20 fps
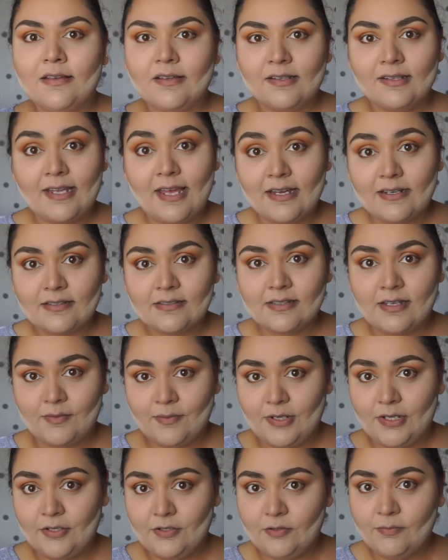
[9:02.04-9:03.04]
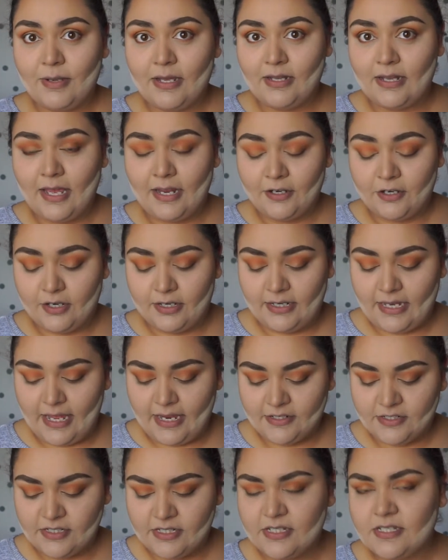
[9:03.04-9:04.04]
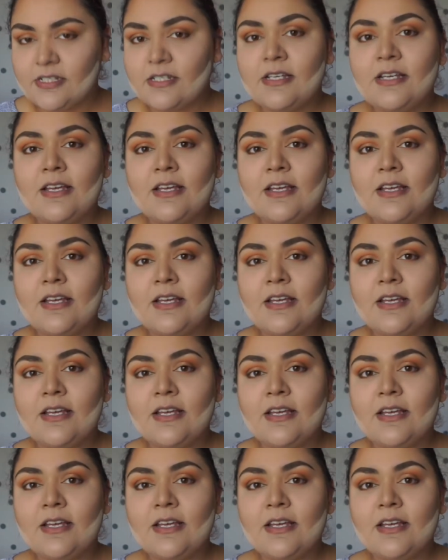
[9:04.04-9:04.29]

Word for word: Next, I'm gonna do my liner and lashes.